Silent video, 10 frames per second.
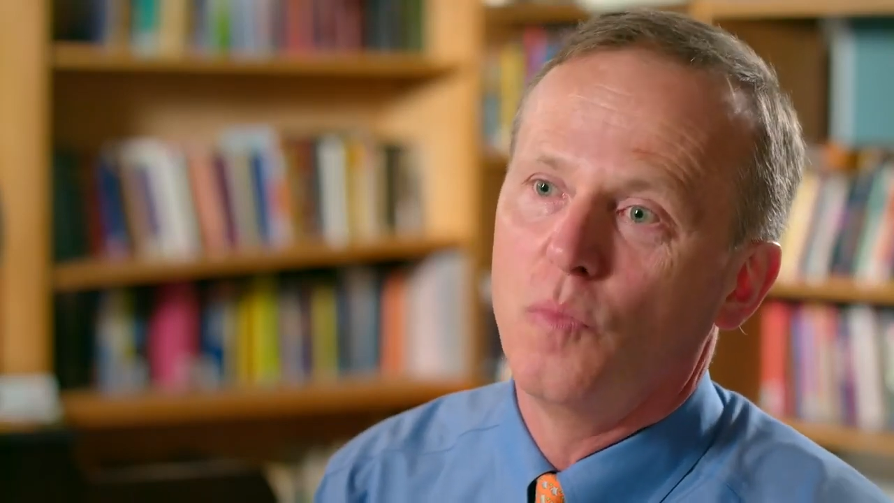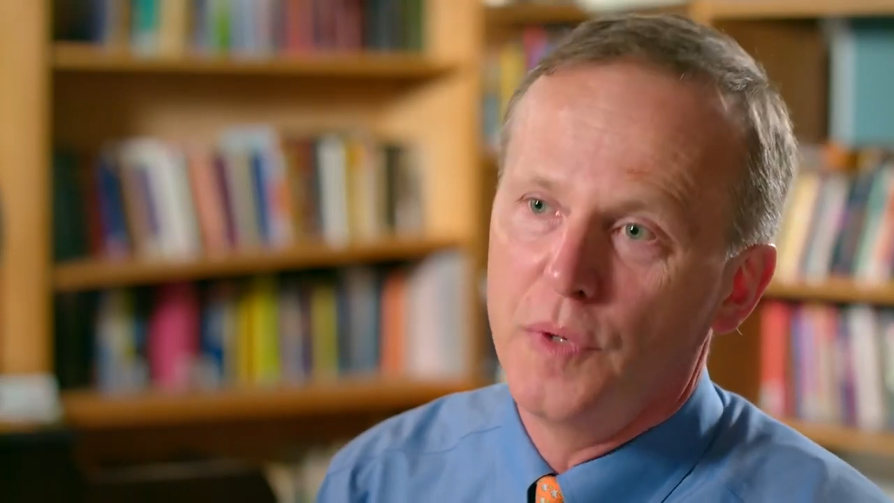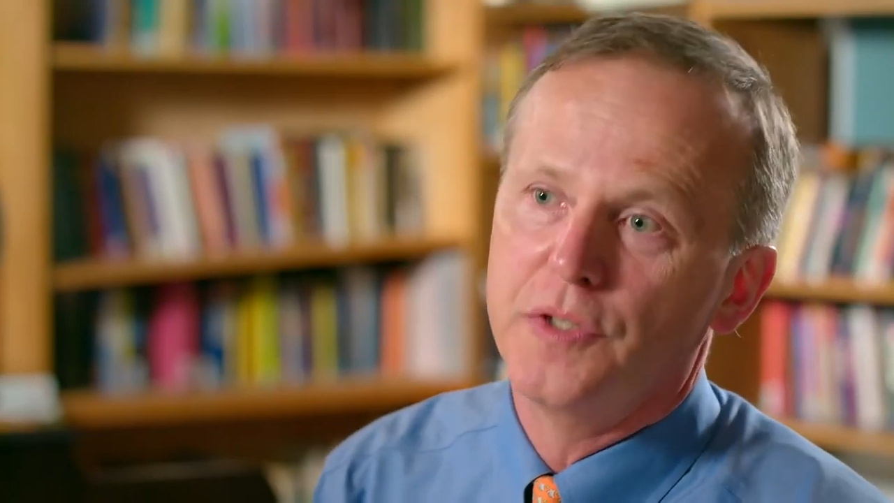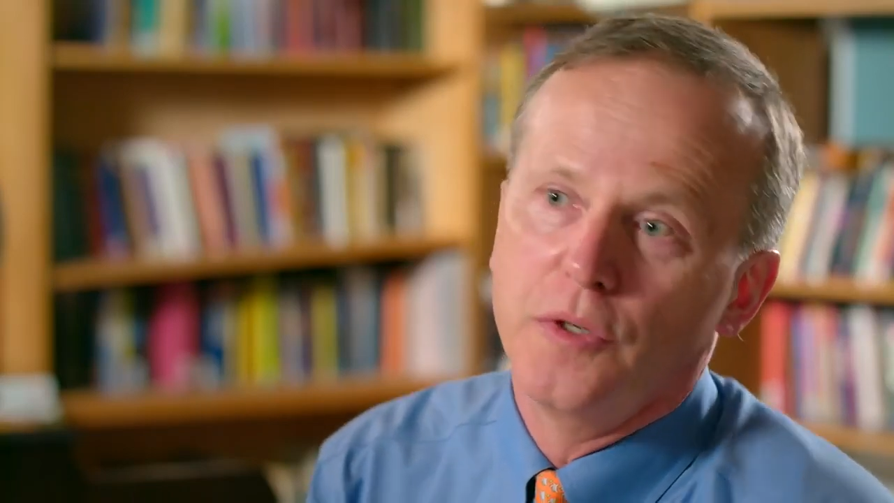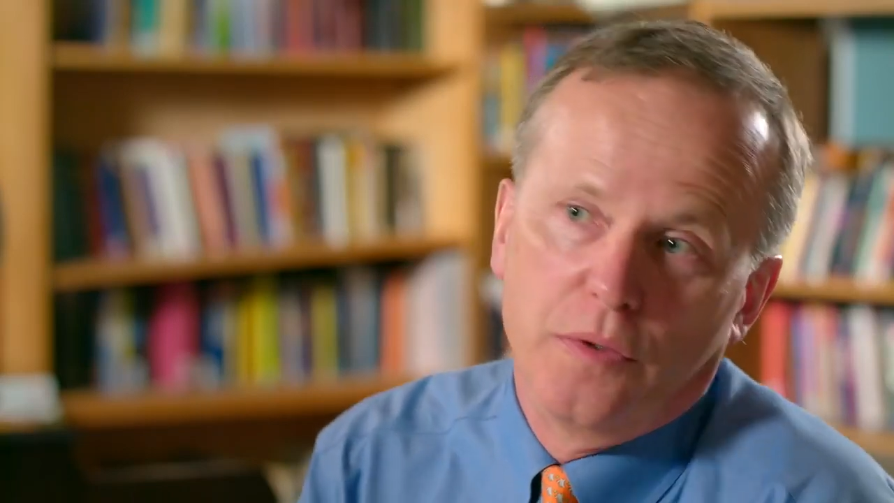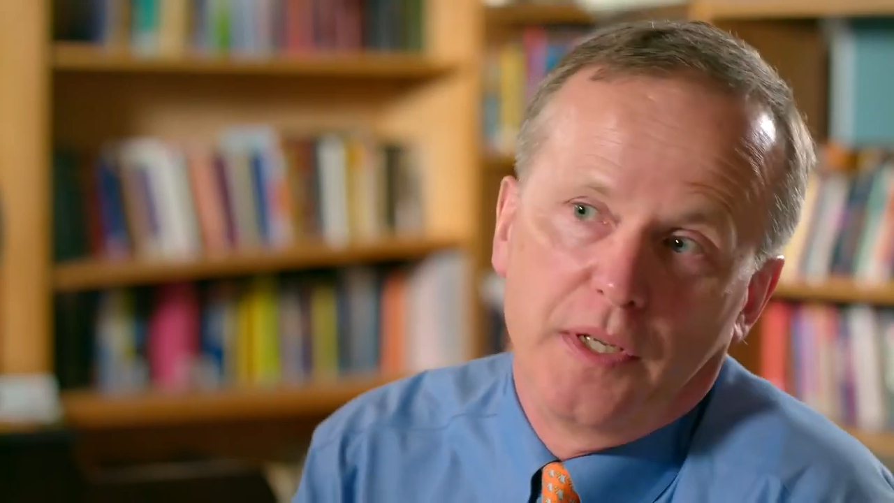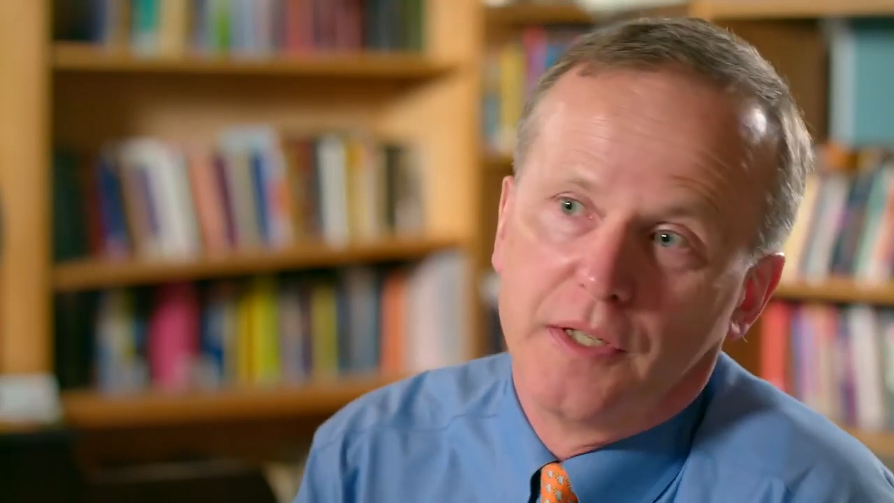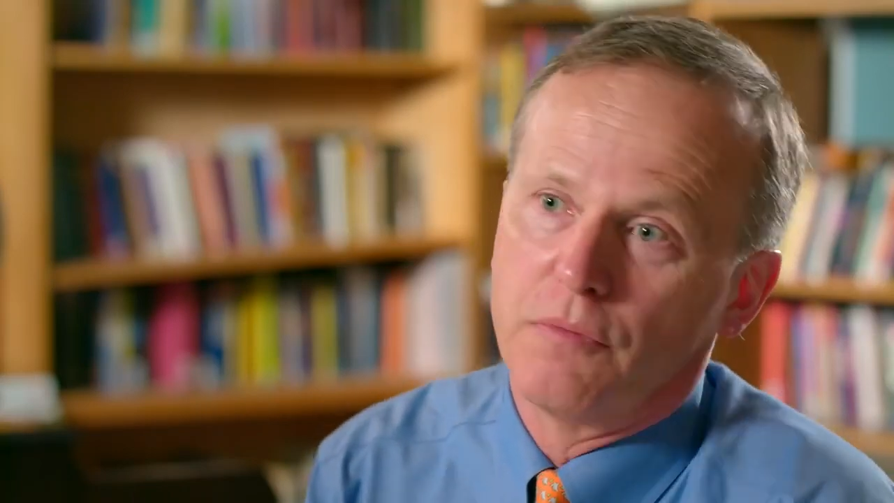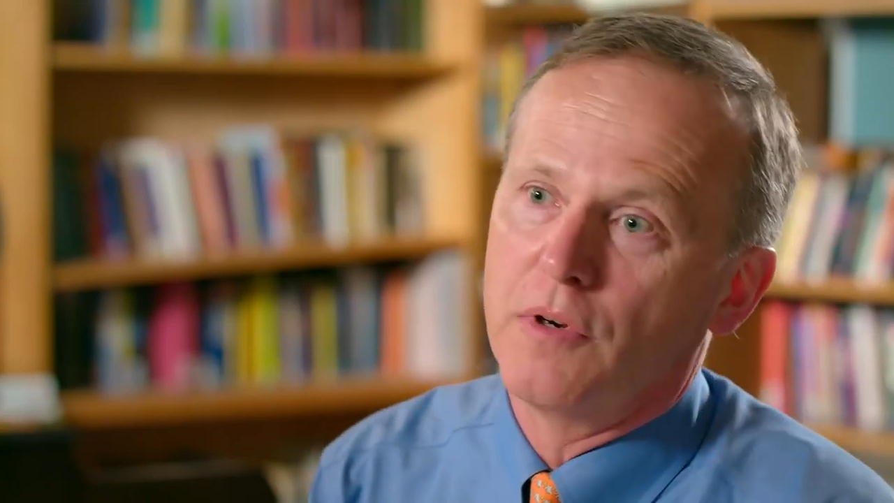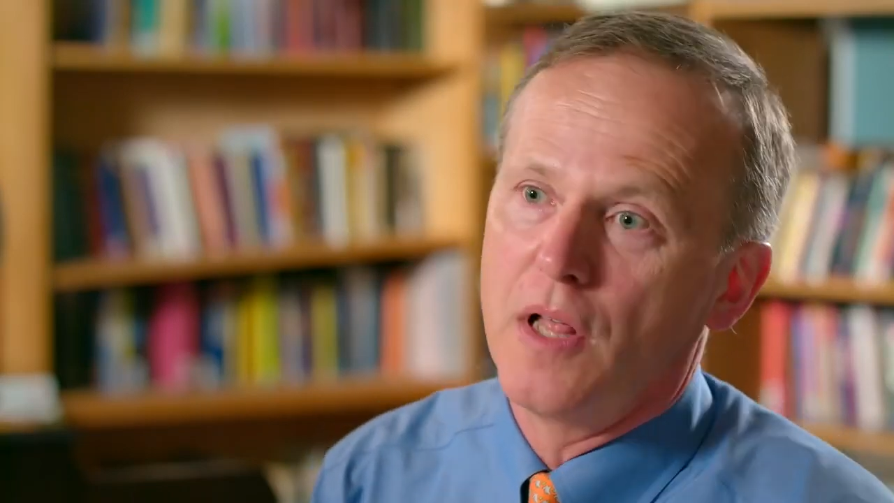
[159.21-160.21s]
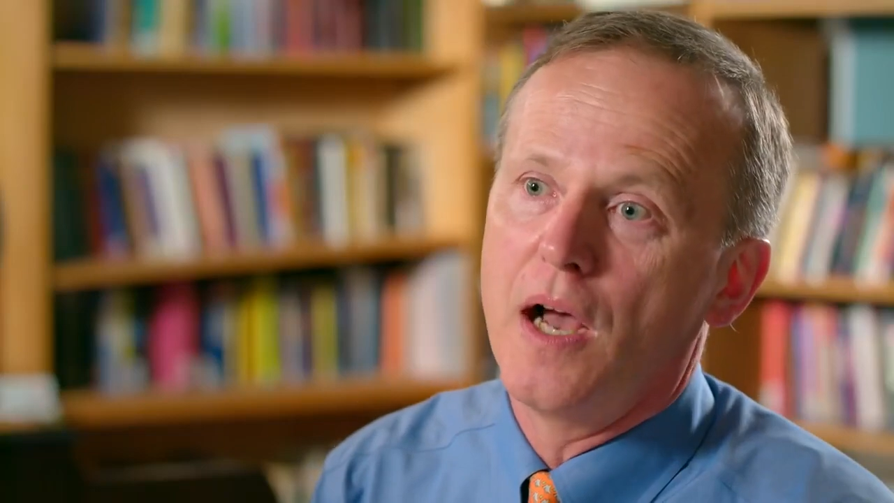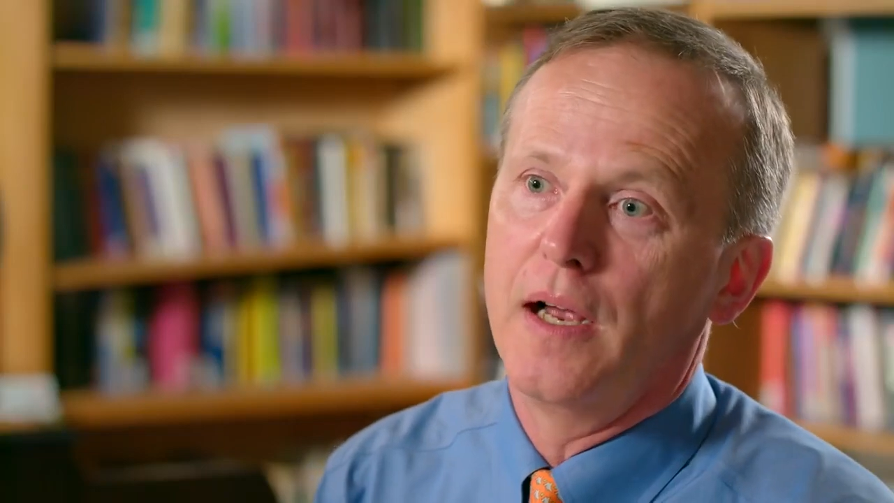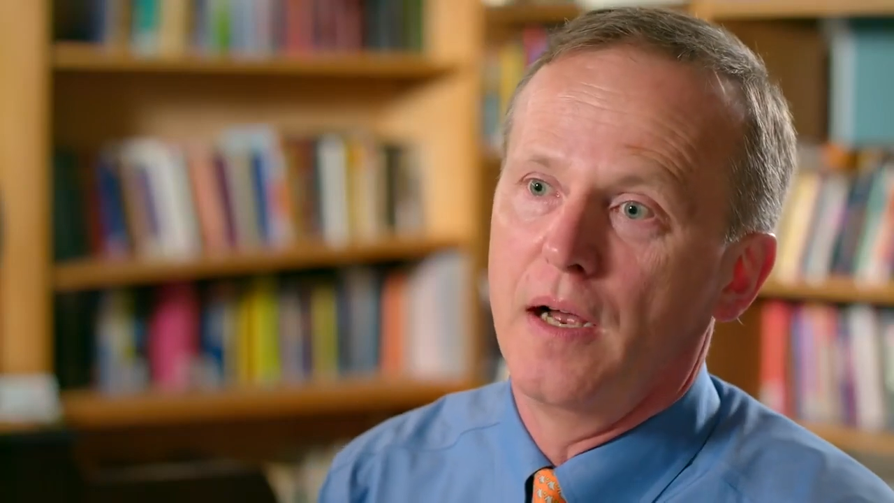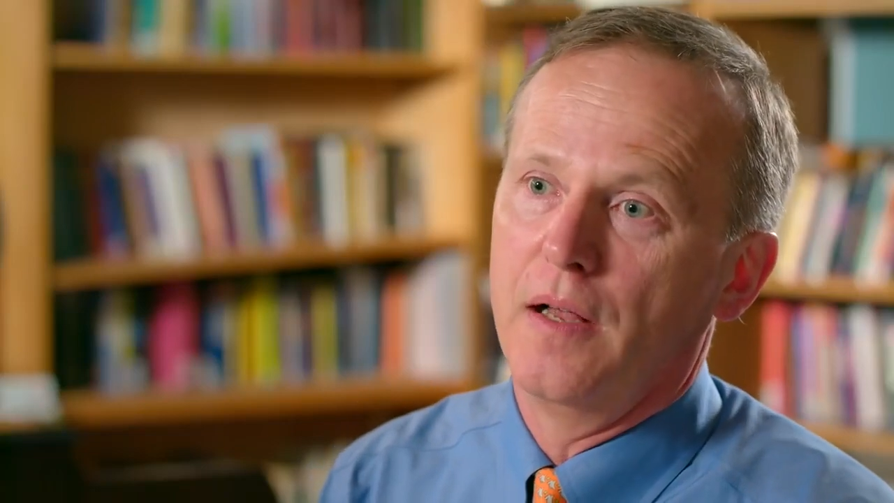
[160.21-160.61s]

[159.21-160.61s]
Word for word: we do need to rely